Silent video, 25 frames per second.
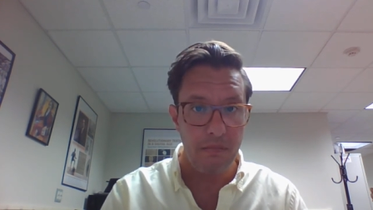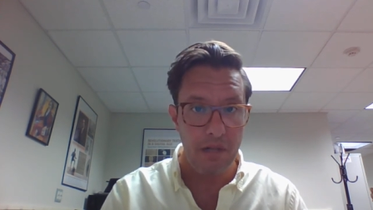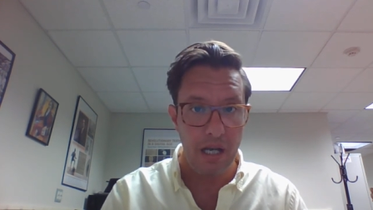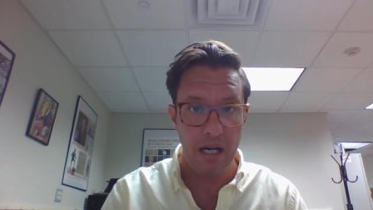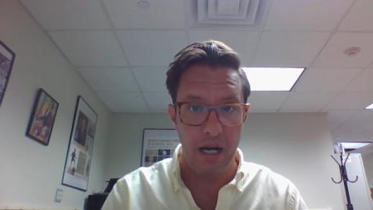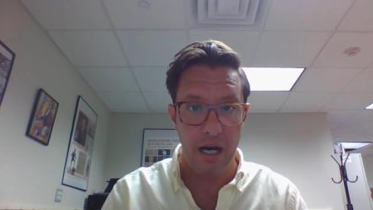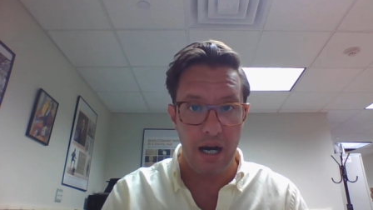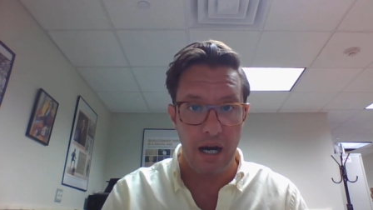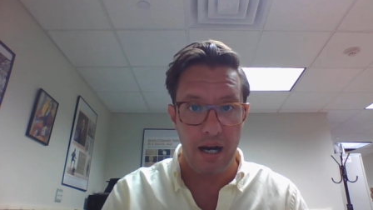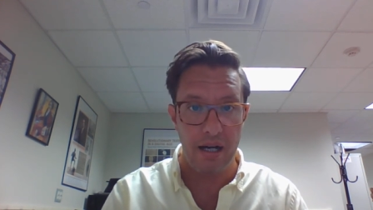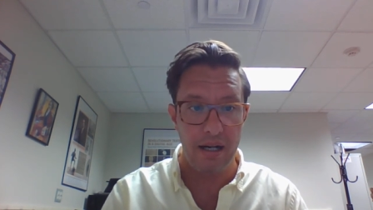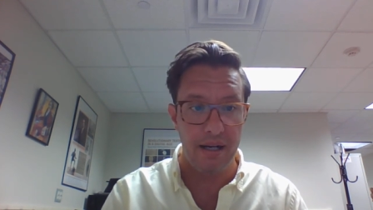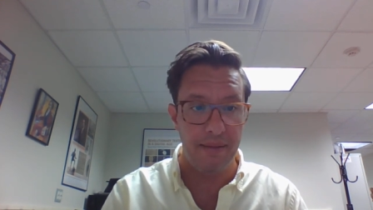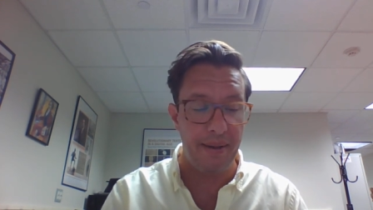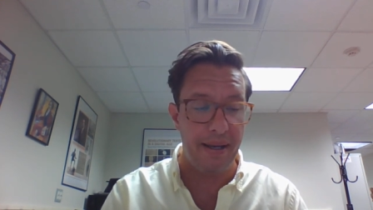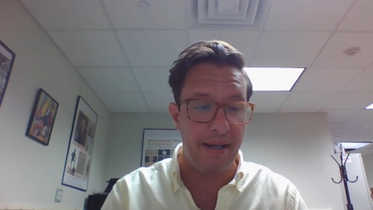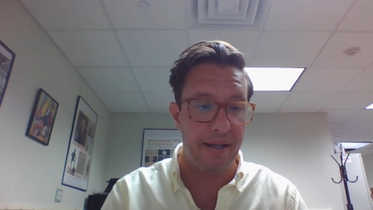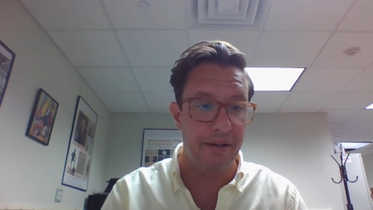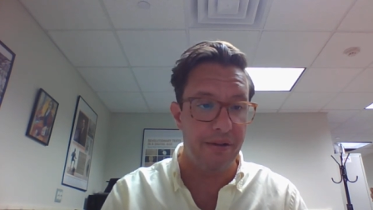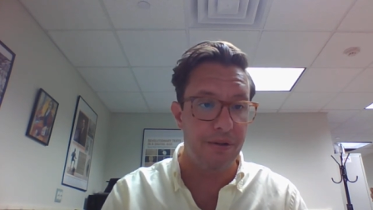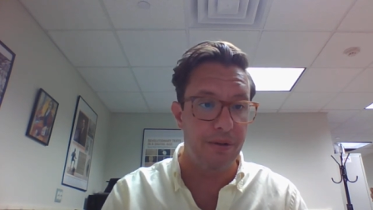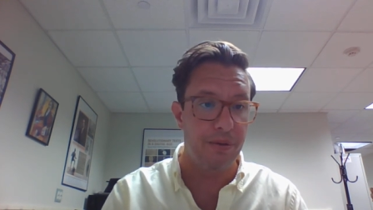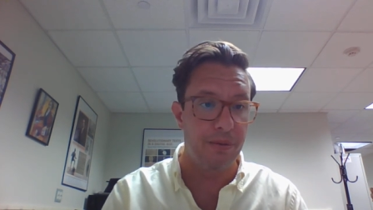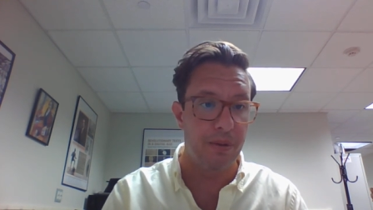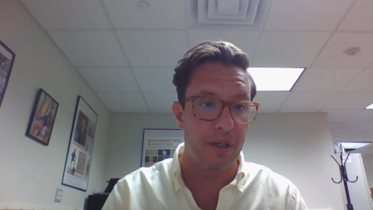a
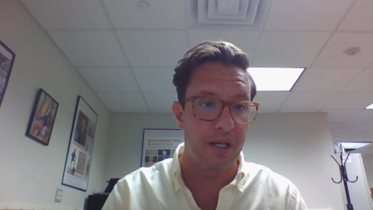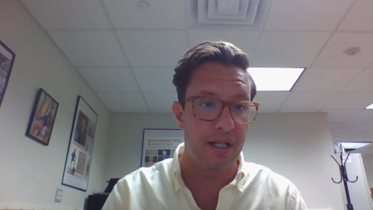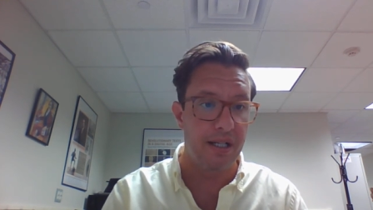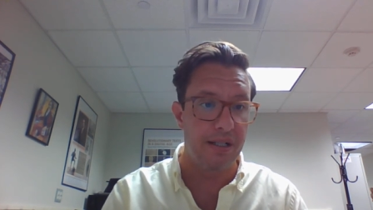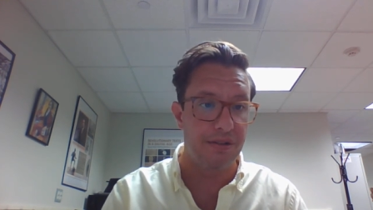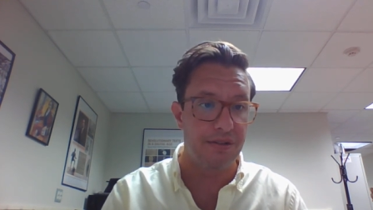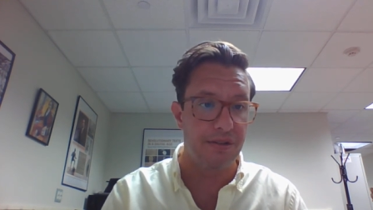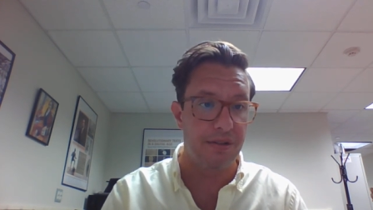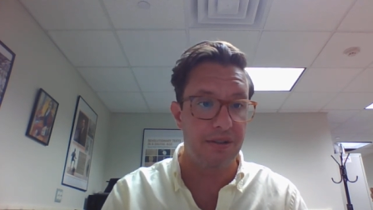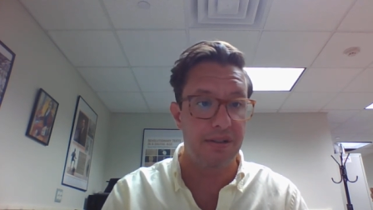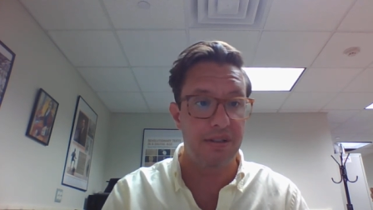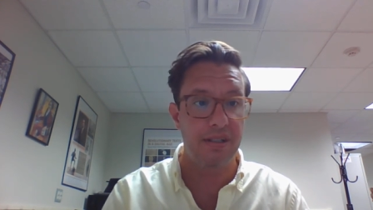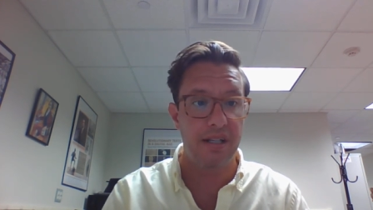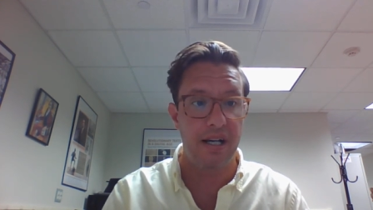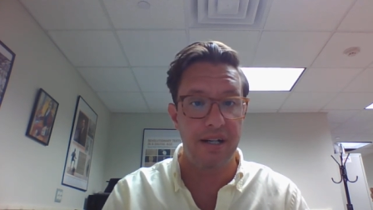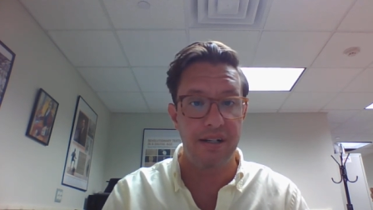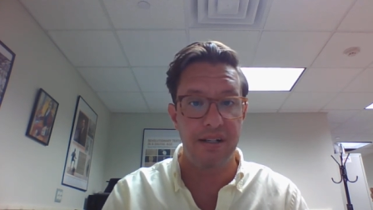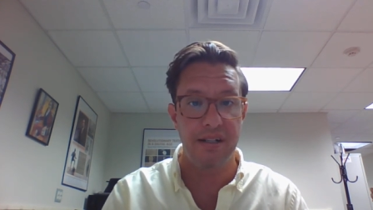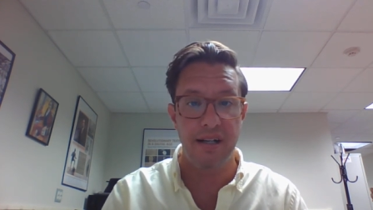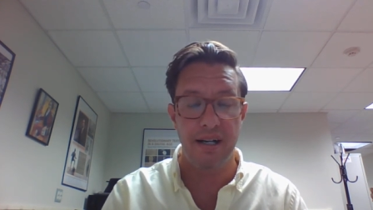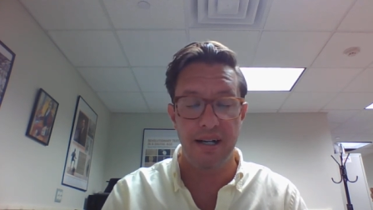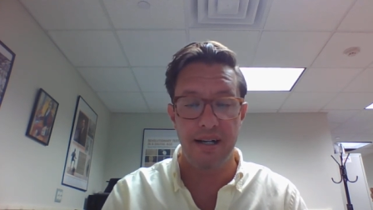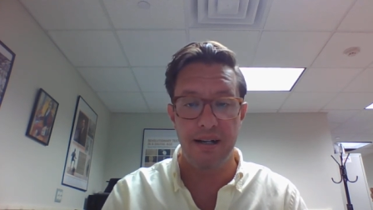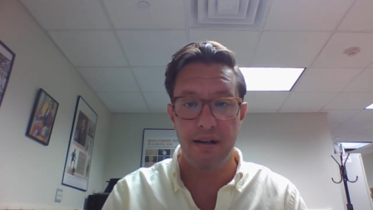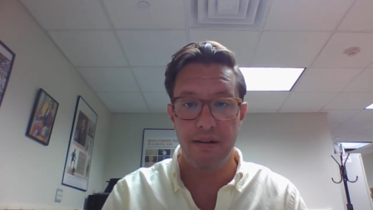man who was the
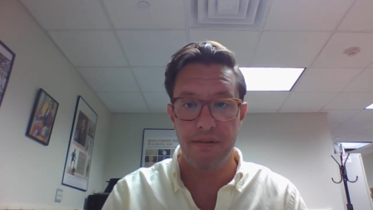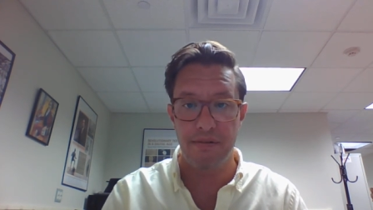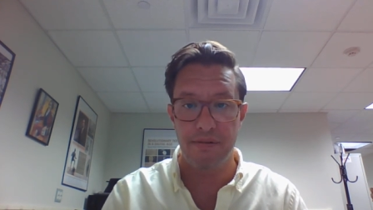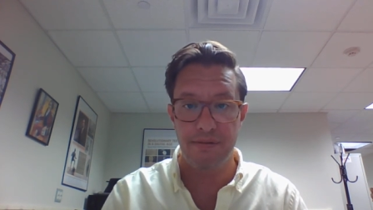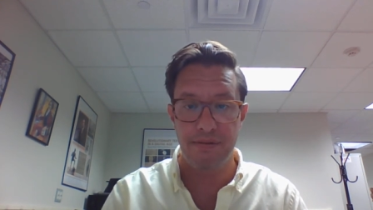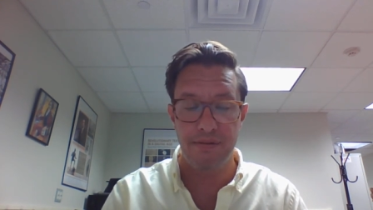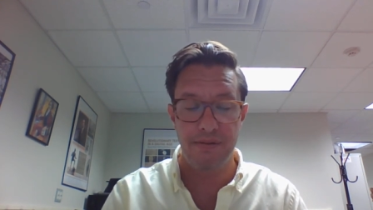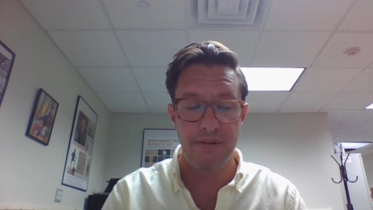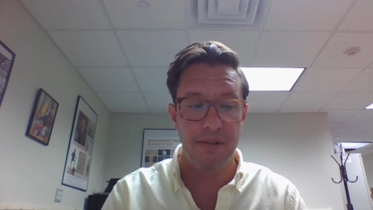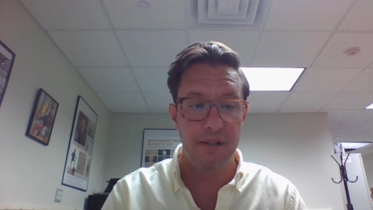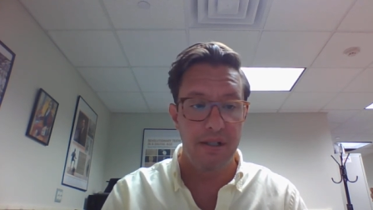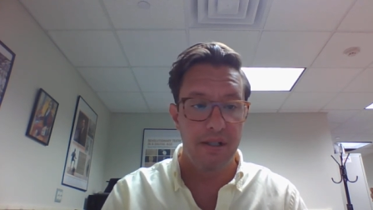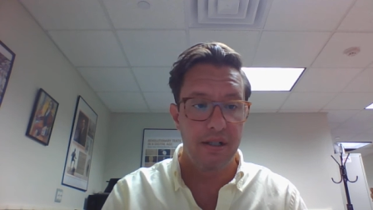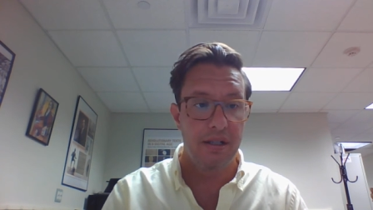son of